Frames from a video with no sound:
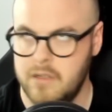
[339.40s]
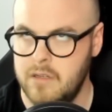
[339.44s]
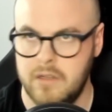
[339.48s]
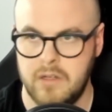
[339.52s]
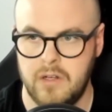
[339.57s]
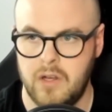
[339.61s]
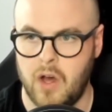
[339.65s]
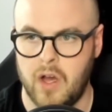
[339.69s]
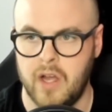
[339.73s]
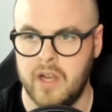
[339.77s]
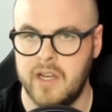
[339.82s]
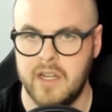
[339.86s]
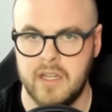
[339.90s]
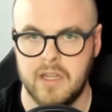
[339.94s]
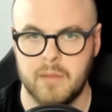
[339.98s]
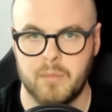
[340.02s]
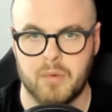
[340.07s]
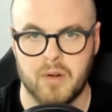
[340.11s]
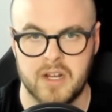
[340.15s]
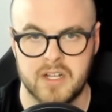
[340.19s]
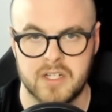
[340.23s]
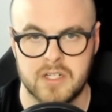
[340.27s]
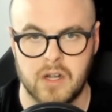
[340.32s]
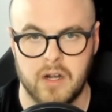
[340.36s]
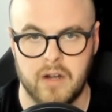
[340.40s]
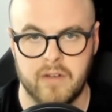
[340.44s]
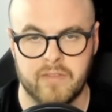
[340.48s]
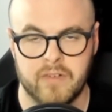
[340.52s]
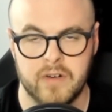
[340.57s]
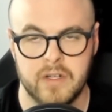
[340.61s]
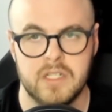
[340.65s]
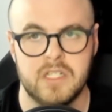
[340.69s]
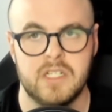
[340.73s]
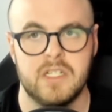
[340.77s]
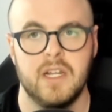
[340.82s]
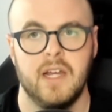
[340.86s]
not in the press
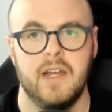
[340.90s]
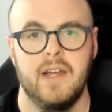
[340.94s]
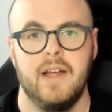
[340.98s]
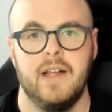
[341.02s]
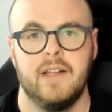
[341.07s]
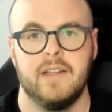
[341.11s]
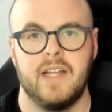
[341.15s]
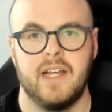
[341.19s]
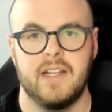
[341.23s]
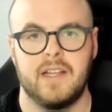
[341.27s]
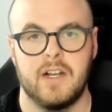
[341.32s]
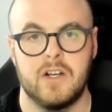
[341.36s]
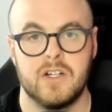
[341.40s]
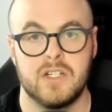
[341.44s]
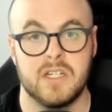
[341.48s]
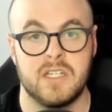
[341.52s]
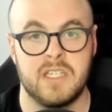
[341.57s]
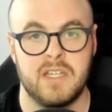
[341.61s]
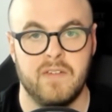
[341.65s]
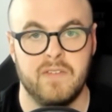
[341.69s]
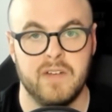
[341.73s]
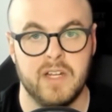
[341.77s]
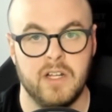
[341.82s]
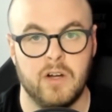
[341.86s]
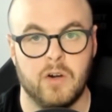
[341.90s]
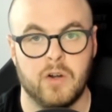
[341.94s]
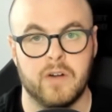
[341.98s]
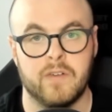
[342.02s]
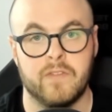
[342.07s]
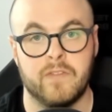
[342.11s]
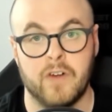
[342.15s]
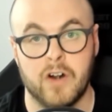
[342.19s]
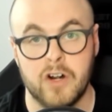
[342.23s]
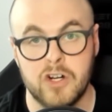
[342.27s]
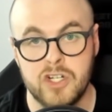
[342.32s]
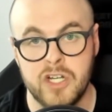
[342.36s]
conference, that there's a $70
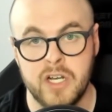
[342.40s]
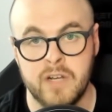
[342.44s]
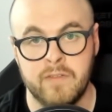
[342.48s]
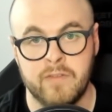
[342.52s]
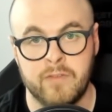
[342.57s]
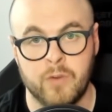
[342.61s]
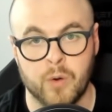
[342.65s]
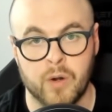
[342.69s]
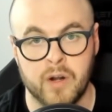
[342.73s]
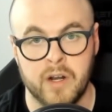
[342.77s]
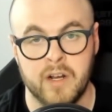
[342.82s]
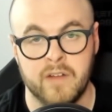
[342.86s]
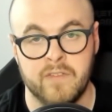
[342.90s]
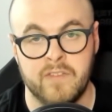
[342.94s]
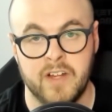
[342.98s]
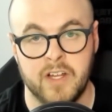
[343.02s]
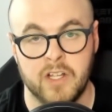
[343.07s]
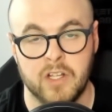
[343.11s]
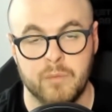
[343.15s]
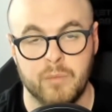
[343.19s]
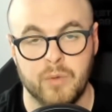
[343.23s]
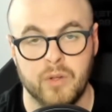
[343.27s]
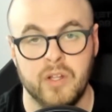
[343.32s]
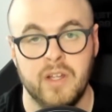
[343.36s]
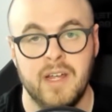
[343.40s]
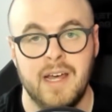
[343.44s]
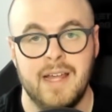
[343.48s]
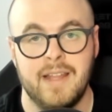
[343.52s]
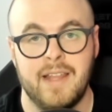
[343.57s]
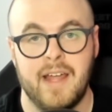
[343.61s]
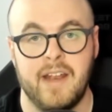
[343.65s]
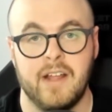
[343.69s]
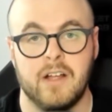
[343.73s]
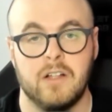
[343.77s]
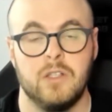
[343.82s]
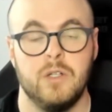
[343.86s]
version for it available
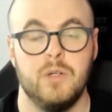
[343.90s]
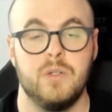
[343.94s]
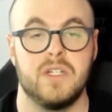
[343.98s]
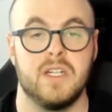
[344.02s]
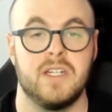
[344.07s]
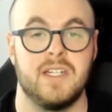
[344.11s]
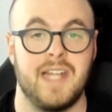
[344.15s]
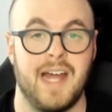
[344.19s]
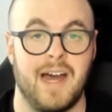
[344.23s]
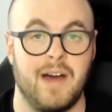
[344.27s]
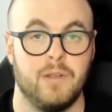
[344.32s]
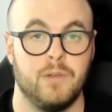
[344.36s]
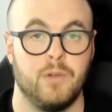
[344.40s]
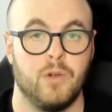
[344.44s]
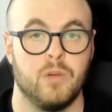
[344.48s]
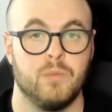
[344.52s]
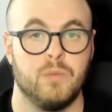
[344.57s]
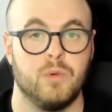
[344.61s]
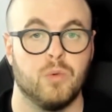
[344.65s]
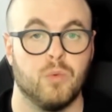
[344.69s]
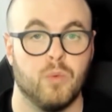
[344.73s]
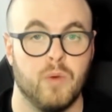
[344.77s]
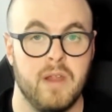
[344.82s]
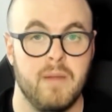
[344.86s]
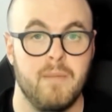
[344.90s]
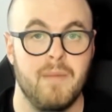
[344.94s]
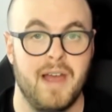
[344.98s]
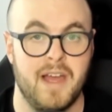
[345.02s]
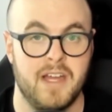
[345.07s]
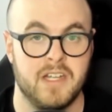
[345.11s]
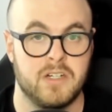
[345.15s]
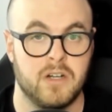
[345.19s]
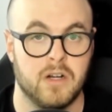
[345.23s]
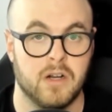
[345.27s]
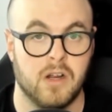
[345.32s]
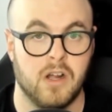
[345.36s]
that includes a downloadable
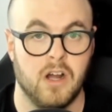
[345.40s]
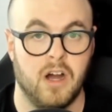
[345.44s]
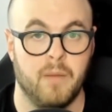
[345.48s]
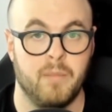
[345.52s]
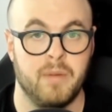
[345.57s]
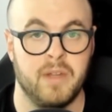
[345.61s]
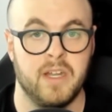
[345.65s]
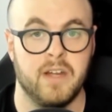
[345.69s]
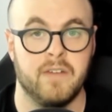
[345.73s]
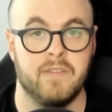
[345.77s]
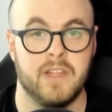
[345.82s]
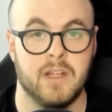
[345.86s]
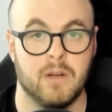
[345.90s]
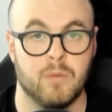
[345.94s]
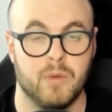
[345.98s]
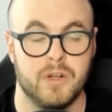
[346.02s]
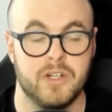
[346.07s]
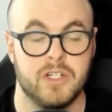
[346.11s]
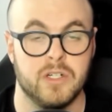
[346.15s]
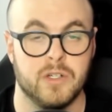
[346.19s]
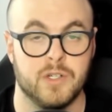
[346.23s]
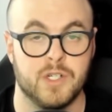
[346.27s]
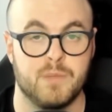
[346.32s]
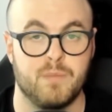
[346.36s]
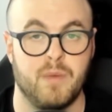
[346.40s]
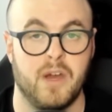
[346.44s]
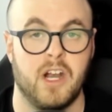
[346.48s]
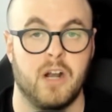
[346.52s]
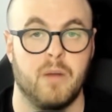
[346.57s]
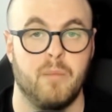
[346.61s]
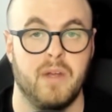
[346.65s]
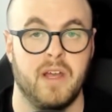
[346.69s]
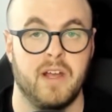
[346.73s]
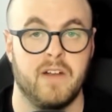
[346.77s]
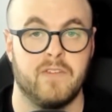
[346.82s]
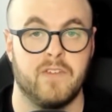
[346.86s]
remastered copy of the original
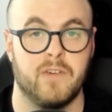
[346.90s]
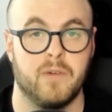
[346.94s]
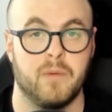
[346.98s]
Spider-Man for